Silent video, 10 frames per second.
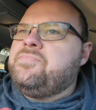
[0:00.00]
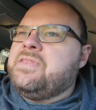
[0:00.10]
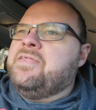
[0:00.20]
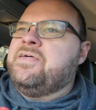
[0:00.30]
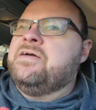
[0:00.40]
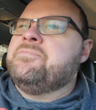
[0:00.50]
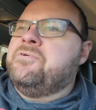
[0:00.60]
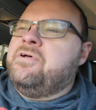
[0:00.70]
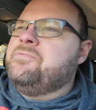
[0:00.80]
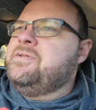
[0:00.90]
I think I'm going
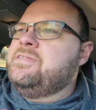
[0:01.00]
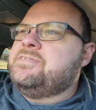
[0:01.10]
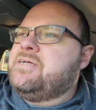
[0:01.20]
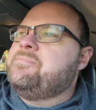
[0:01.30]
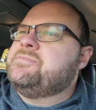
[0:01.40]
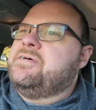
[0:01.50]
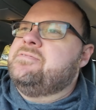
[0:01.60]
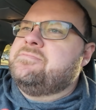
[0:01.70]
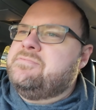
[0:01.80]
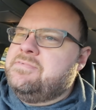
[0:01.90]
all the way to the stop
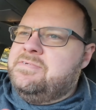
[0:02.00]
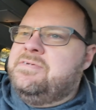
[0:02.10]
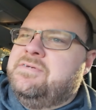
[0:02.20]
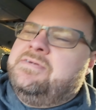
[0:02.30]
sign.